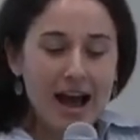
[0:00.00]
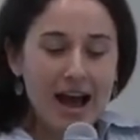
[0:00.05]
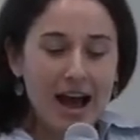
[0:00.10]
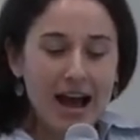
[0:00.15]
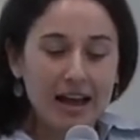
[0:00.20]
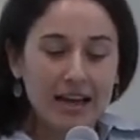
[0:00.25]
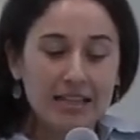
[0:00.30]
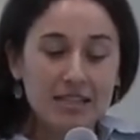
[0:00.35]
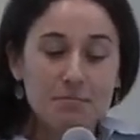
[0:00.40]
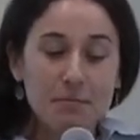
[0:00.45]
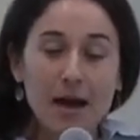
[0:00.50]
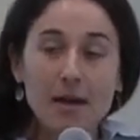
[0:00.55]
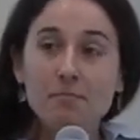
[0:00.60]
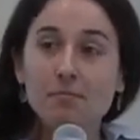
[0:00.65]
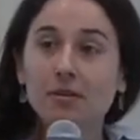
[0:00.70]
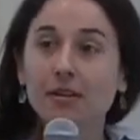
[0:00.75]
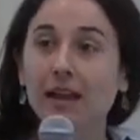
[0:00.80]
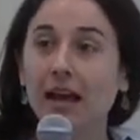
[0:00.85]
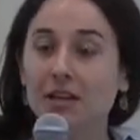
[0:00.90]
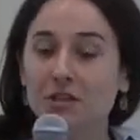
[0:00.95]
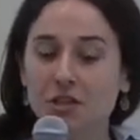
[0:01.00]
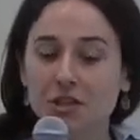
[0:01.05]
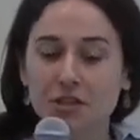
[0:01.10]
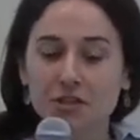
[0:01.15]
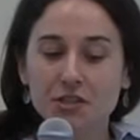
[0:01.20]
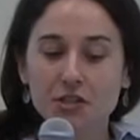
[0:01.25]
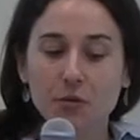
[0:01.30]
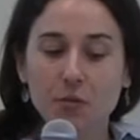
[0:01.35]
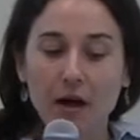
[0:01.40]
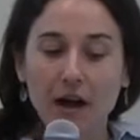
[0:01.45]
It's my
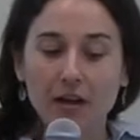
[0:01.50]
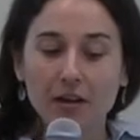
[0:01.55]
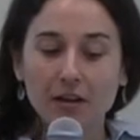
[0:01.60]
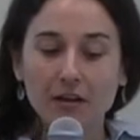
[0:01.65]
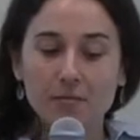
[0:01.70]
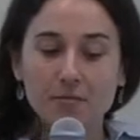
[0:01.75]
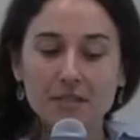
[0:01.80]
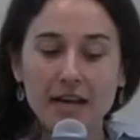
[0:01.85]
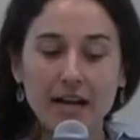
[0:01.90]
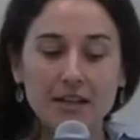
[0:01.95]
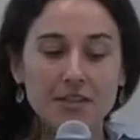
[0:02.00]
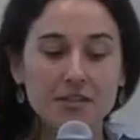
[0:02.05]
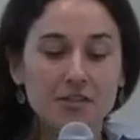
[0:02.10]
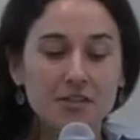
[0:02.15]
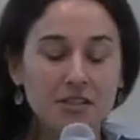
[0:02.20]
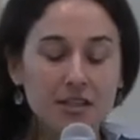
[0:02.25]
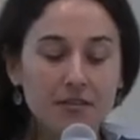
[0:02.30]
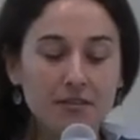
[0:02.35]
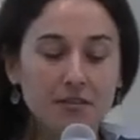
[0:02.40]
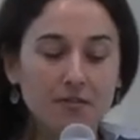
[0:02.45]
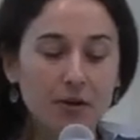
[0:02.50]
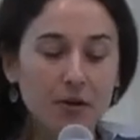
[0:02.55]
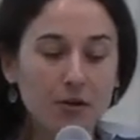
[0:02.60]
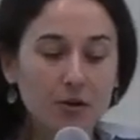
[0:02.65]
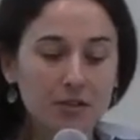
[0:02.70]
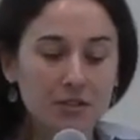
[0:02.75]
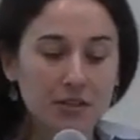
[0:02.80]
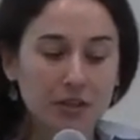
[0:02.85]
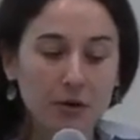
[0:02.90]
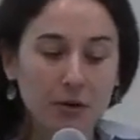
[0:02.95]
pleasure to welcome Dr. Stephen
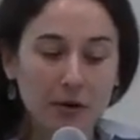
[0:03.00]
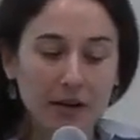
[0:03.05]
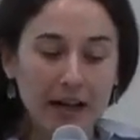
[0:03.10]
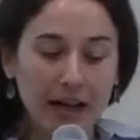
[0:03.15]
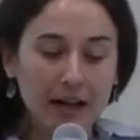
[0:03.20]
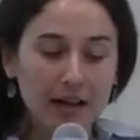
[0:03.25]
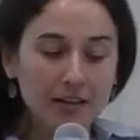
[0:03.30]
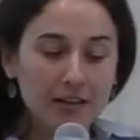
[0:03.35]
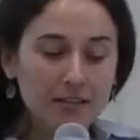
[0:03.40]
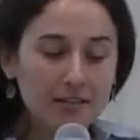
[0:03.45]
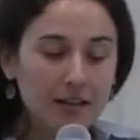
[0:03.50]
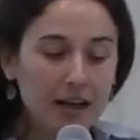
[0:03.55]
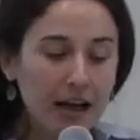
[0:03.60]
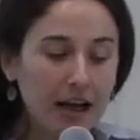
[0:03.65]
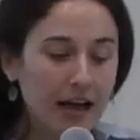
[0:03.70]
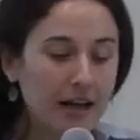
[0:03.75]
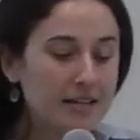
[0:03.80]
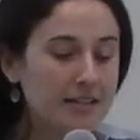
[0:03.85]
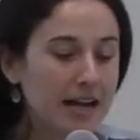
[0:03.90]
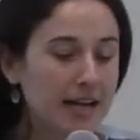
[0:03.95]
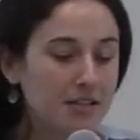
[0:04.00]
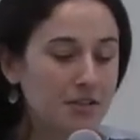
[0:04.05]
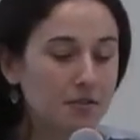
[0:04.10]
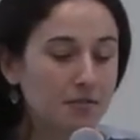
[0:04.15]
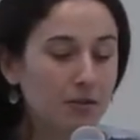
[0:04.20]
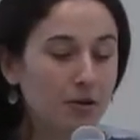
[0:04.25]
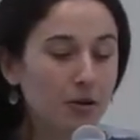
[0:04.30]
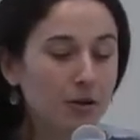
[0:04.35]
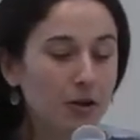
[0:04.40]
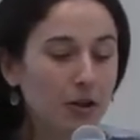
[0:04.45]
Vogel to Cornell. Dr.
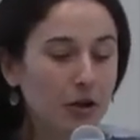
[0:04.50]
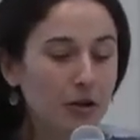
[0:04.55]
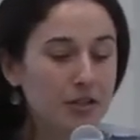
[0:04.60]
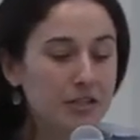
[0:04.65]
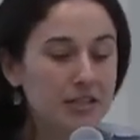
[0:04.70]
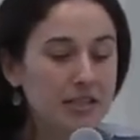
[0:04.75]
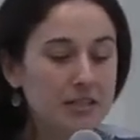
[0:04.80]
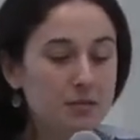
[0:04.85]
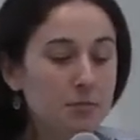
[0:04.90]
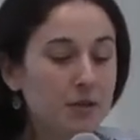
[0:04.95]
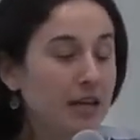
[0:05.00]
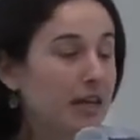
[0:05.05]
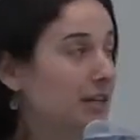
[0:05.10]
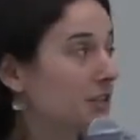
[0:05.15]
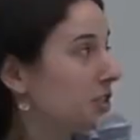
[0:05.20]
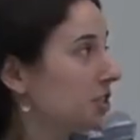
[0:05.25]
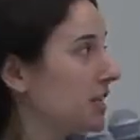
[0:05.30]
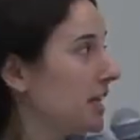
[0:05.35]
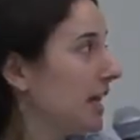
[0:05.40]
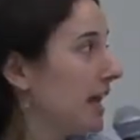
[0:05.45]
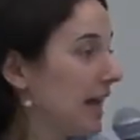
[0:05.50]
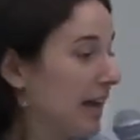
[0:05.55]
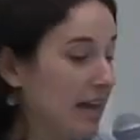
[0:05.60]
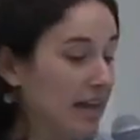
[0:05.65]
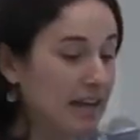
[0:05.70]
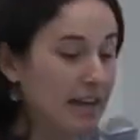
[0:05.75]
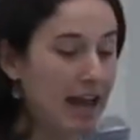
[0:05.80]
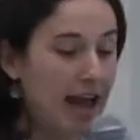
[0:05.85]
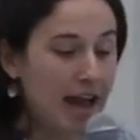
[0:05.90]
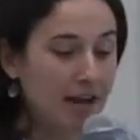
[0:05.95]
Vogel earned his PhD
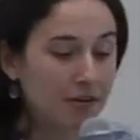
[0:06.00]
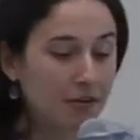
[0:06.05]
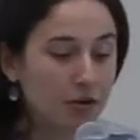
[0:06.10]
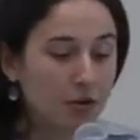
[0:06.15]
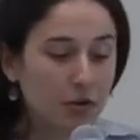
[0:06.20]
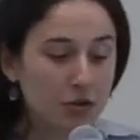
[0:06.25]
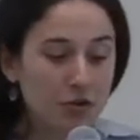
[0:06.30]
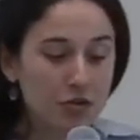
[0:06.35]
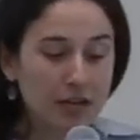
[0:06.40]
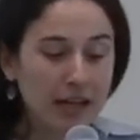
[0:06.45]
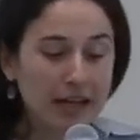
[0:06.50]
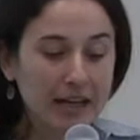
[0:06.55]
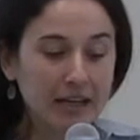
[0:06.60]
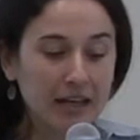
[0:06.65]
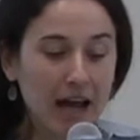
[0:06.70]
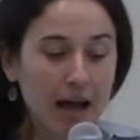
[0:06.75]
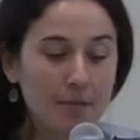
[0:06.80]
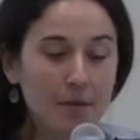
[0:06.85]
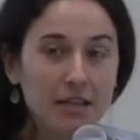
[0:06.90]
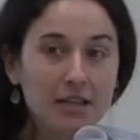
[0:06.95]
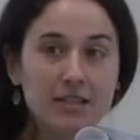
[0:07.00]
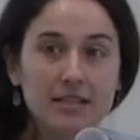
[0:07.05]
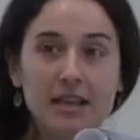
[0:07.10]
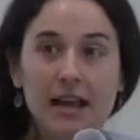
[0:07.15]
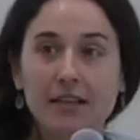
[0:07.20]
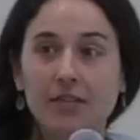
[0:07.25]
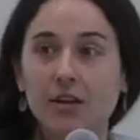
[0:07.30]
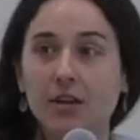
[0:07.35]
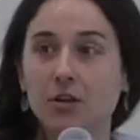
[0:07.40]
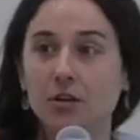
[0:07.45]
in agricultural economics
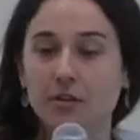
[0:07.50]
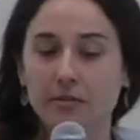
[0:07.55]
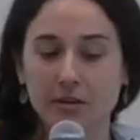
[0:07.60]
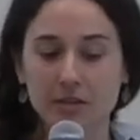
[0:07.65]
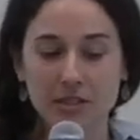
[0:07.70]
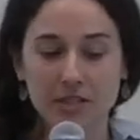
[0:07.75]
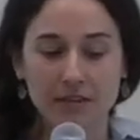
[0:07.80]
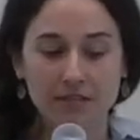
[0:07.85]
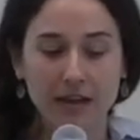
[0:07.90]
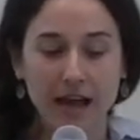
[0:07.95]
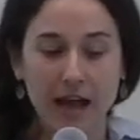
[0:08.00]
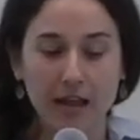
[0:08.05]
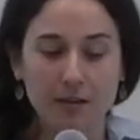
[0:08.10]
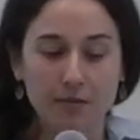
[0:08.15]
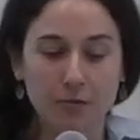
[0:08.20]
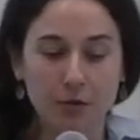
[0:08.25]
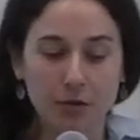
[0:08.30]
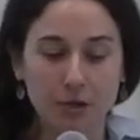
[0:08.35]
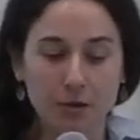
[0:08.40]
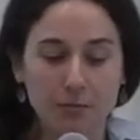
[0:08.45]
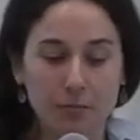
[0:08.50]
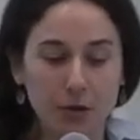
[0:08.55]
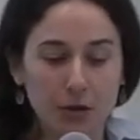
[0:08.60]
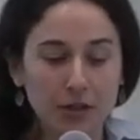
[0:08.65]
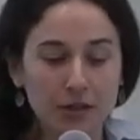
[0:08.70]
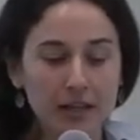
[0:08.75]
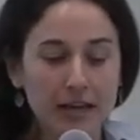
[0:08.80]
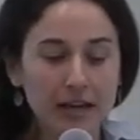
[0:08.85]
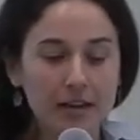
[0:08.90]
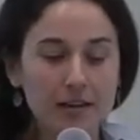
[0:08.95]
at the University of California,
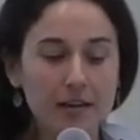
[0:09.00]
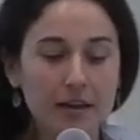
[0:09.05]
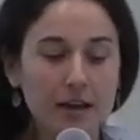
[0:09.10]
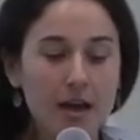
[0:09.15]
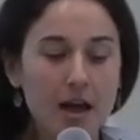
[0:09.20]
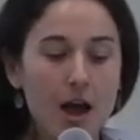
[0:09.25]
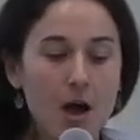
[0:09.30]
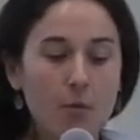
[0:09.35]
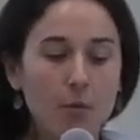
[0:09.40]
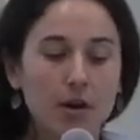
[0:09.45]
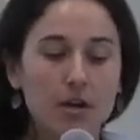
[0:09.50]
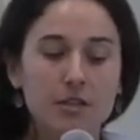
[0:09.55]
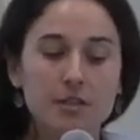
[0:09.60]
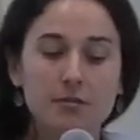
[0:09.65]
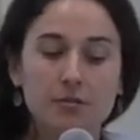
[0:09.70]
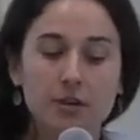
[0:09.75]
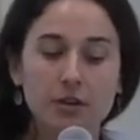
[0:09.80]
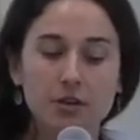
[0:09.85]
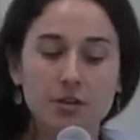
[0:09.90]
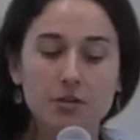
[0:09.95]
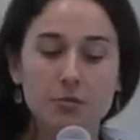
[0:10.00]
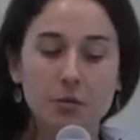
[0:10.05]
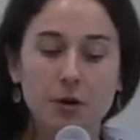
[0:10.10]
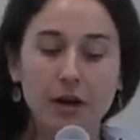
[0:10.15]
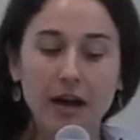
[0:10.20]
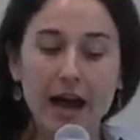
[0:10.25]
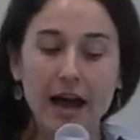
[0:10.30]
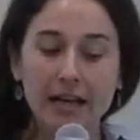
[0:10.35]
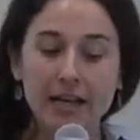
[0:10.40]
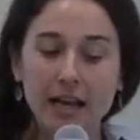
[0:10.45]
Berkeley, where his fields
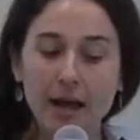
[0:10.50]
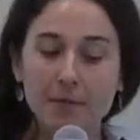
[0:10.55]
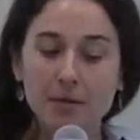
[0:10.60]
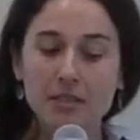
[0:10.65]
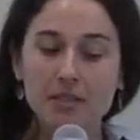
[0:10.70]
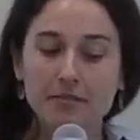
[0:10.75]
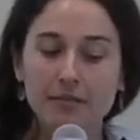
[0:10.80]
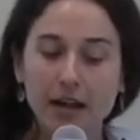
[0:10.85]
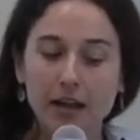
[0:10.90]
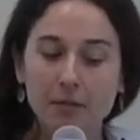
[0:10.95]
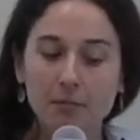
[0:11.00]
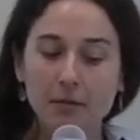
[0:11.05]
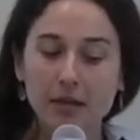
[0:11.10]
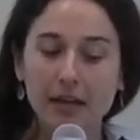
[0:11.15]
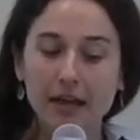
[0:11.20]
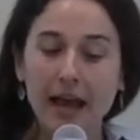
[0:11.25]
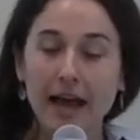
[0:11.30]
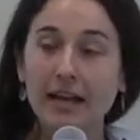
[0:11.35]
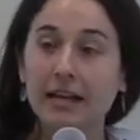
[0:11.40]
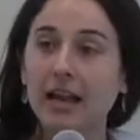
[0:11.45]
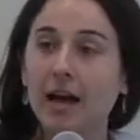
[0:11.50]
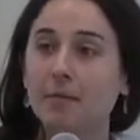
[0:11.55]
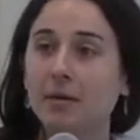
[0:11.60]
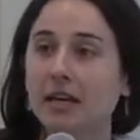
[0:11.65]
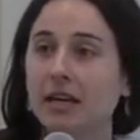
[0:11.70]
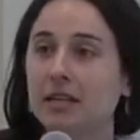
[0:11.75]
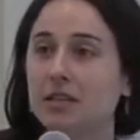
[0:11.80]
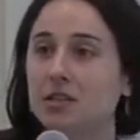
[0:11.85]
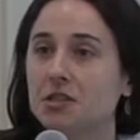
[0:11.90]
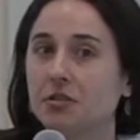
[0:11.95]
were economic development,
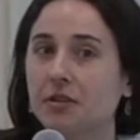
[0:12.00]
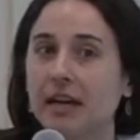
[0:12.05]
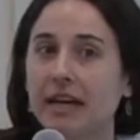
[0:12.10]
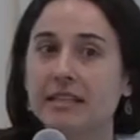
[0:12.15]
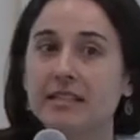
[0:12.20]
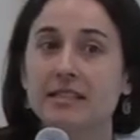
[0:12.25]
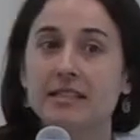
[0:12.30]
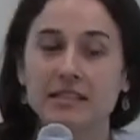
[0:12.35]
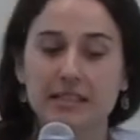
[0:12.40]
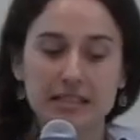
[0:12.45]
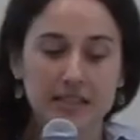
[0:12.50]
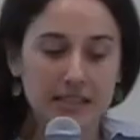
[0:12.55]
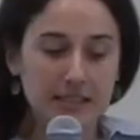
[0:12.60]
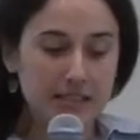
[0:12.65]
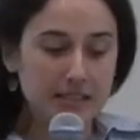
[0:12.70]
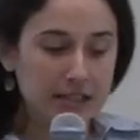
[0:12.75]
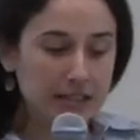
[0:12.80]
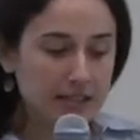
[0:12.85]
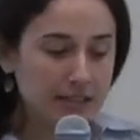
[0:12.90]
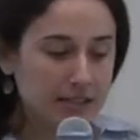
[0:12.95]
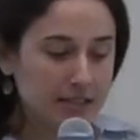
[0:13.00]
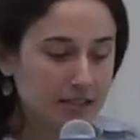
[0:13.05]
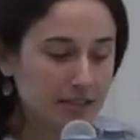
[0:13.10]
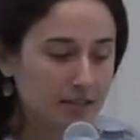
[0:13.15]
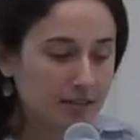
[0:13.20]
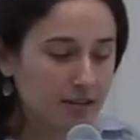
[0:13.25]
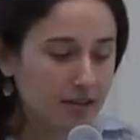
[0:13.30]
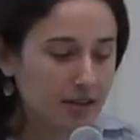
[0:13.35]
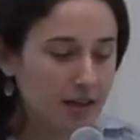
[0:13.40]
economic history, and statistics.